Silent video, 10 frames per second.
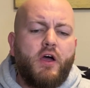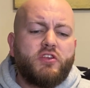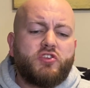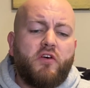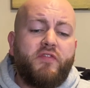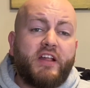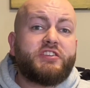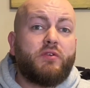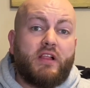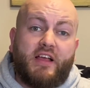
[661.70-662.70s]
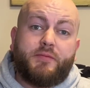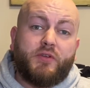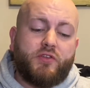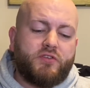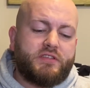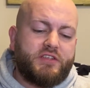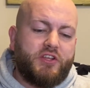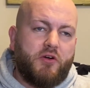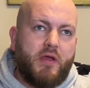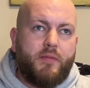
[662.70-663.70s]
So eventually what I like to produce is,
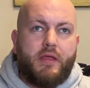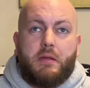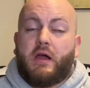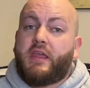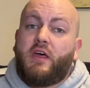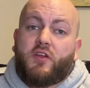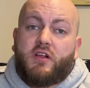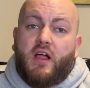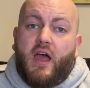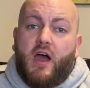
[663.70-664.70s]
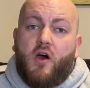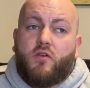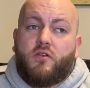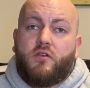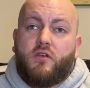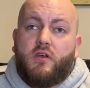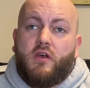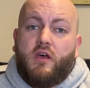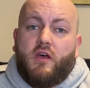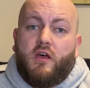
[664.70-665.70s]
maybe a killer clown,
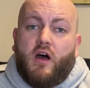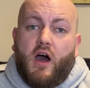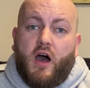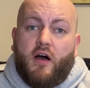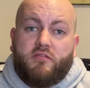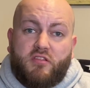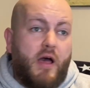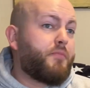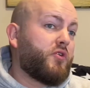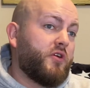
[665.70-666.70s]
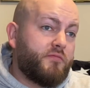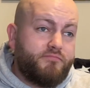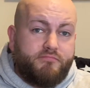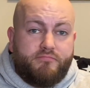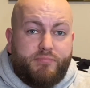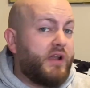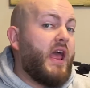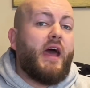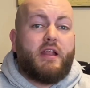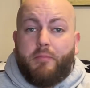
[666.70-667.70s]
leopard,
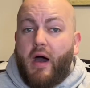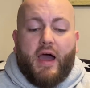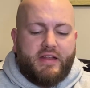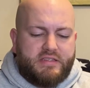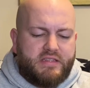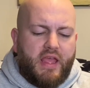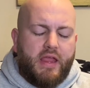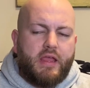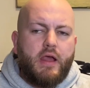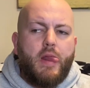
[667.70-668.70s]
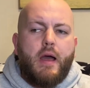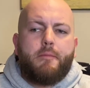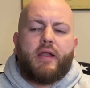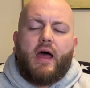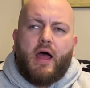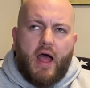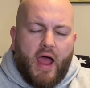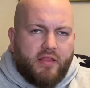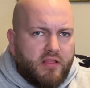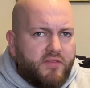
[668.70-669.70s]
banana pied snake. But
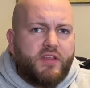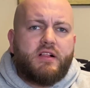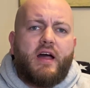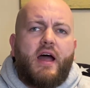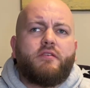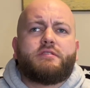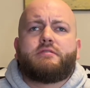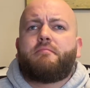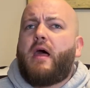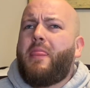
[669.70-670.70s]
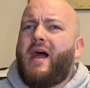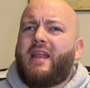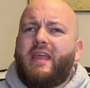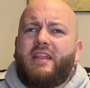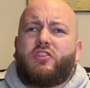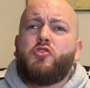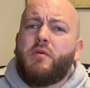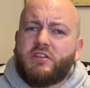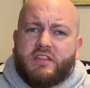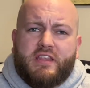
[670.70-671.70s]
I love the clowns. I'm not going to get too
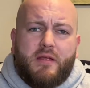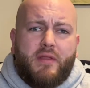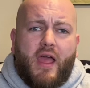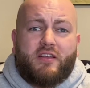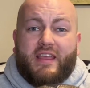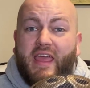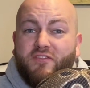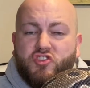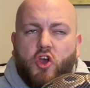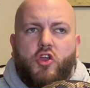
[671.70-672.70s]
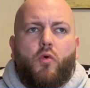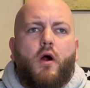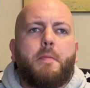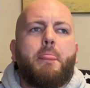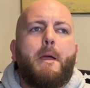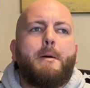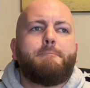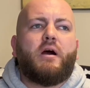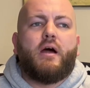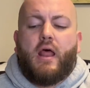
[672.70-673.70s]
much into them now because I can't even show you one.
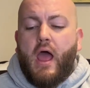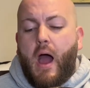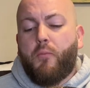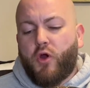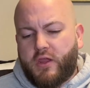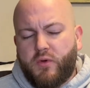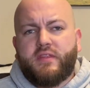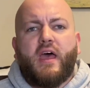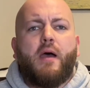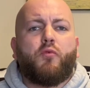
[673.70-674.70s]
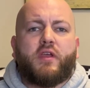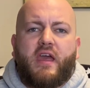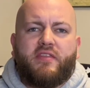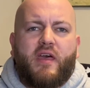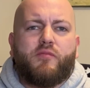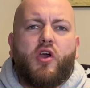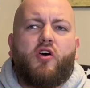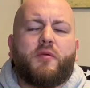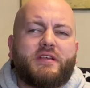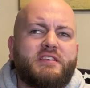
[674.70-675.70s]
But I'm working with them. We're getting them
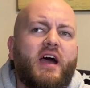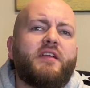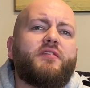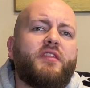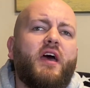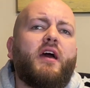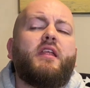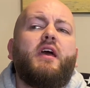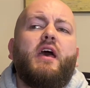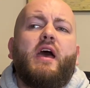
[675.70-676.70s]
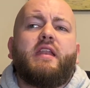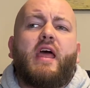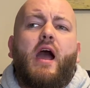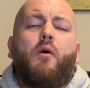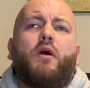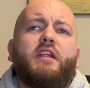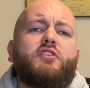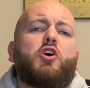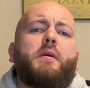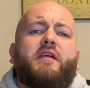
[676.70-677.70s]
going. I'm excited for that. Now, I wanted to
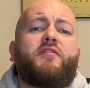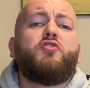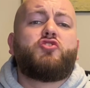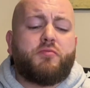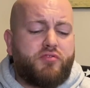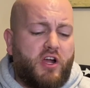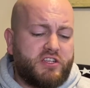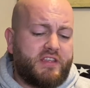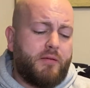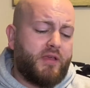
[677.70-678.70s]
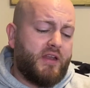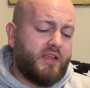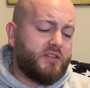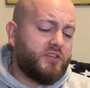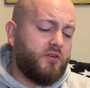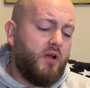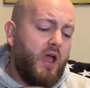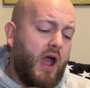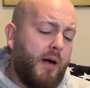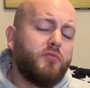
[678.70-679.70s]
talk about a future project that I'm getting into.
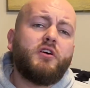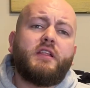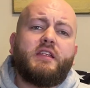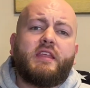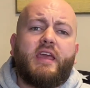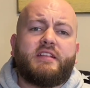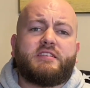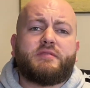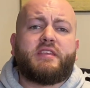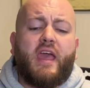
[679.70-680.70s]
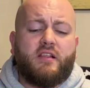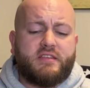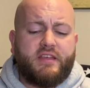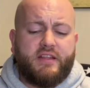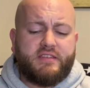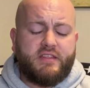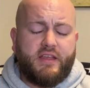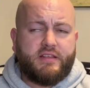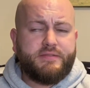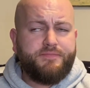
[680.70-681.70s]
I'm looking into getting some scaleless head
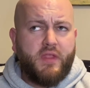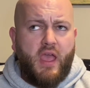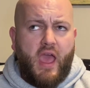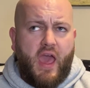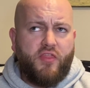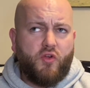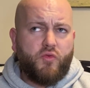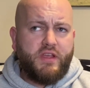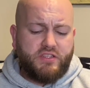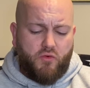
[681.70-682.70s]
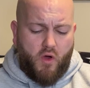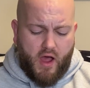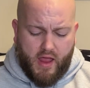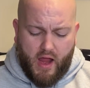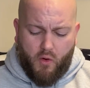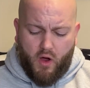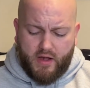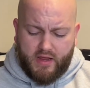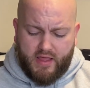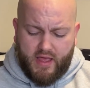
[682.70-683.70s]
snakes. And the reason why I want
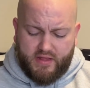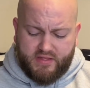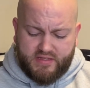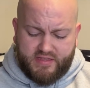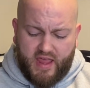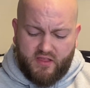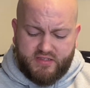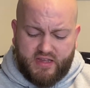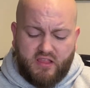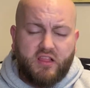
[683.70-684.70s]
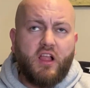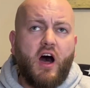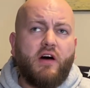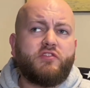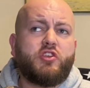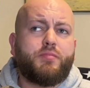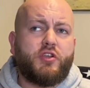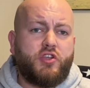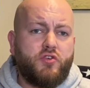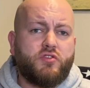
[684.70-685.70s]
to get into the scaleless is I'd love to
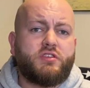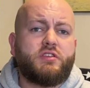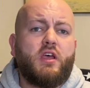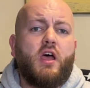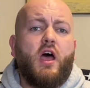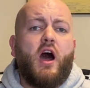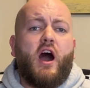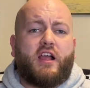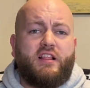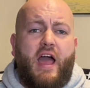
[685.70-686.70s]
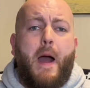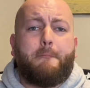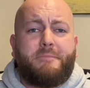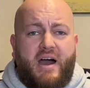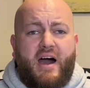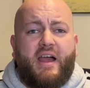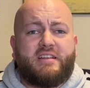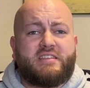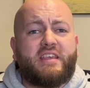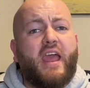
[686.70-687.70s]
produce a clown pied
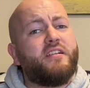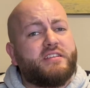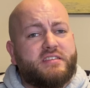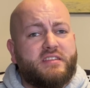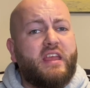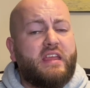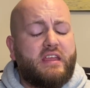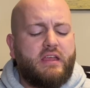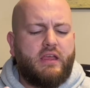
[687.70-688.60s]
scaleless snake.